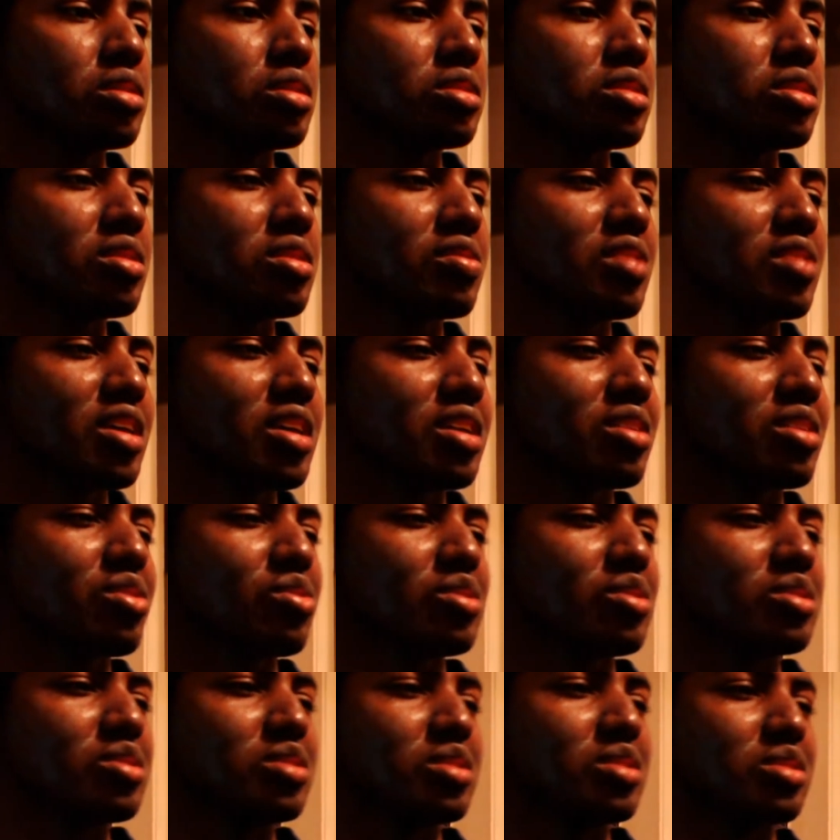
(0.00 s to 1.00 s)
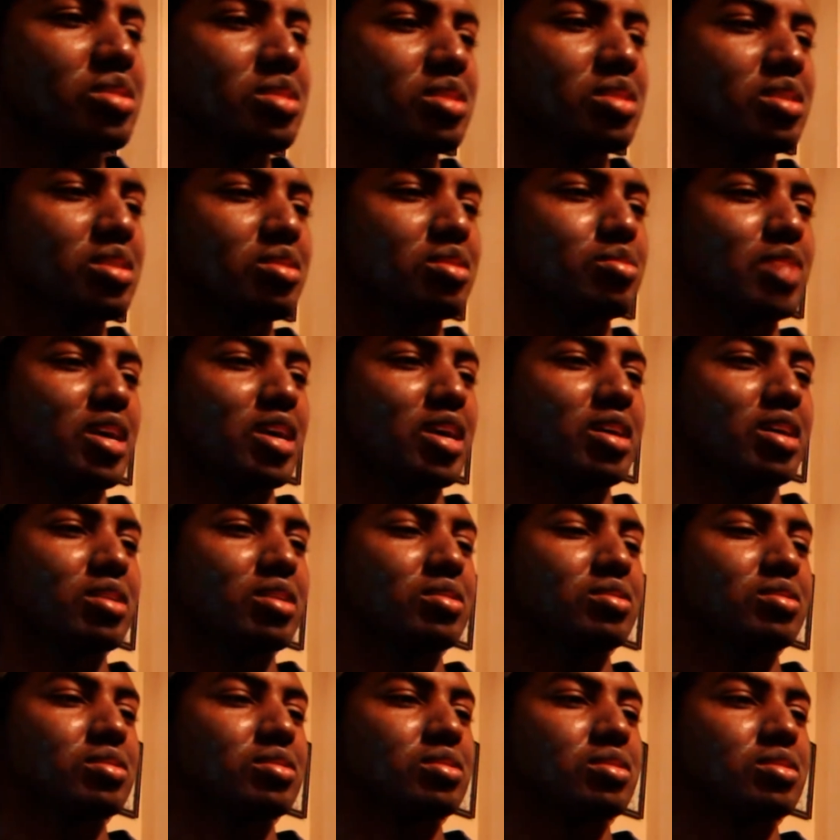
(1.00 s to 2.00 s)
Let's see if that increases the steam,
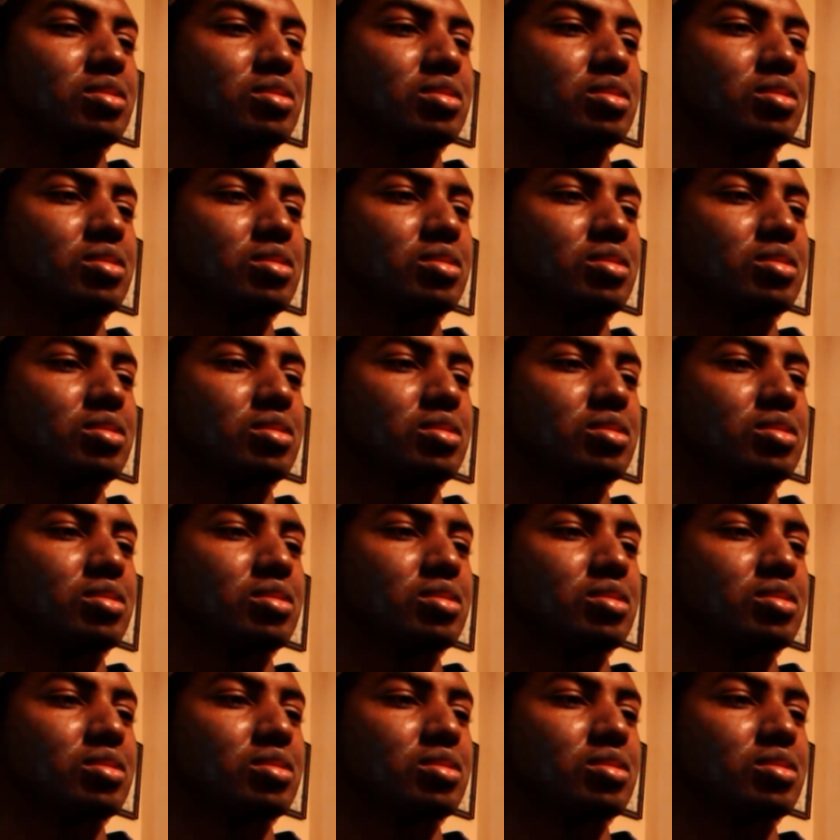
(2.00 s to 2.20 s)
y'all.